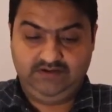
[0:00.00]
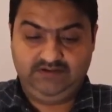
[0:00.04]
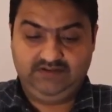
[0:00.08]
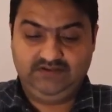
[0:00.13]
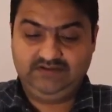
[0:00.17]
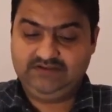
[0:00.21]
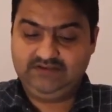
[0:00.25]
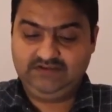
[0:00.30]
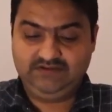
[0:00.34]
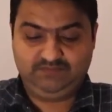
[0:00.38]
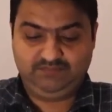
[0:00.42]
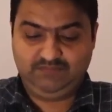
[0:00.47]

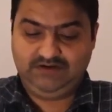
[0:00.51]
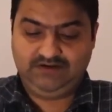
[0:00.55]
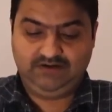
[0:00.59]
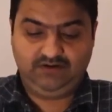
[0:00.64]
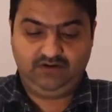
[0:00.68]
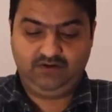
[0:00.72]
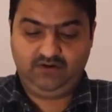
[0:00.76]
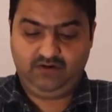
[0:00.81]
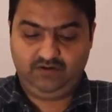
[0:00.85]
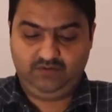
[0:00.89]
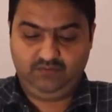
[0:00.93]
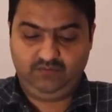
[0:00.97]
This is but
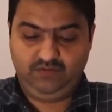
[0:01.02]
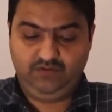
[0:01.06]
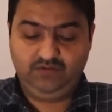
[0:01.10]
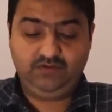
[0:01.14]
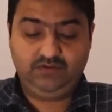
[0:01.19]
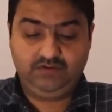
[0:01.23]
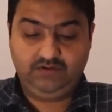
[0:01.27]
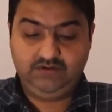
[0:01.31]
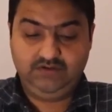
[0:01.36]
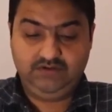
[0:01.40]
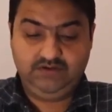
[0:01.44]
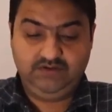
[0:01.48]
long
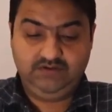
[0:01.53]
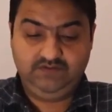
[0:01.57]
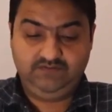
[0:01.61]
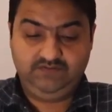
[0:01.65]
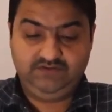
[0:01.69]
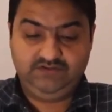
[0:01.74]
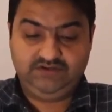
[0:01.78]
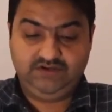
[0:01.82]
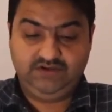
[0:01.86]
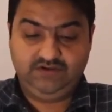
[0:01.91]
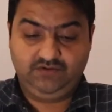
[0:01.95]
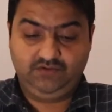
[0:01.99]
book
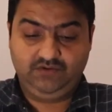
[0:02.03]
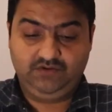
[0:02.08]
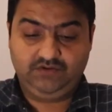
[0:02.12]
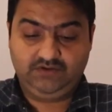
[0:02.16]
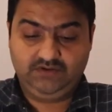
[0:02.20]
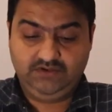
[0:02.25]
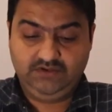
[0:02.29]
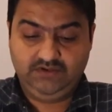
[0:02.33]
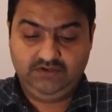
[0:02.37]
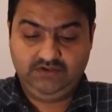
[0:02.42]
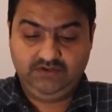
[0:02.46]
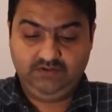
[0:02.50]
which I
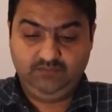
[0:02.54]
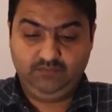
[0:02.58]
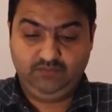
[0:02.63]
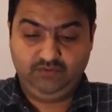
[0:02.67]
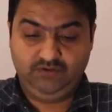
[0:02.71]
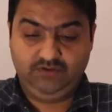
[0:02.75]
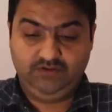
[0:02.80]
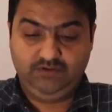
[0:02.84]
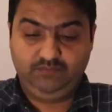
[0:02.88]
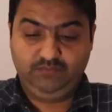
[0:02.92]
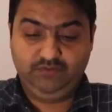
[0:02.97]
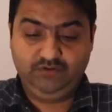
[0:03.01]
wrote,
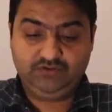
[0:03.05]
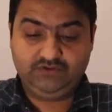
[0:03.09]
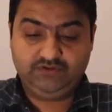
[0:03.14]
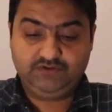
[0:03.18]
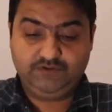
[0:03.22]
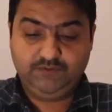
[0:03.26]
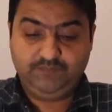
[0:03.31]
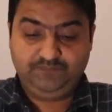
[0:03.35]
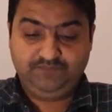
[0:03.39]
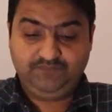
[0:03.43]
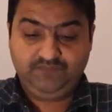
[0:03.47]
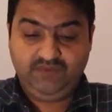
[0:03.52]
both the
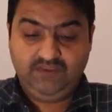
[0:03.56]
books.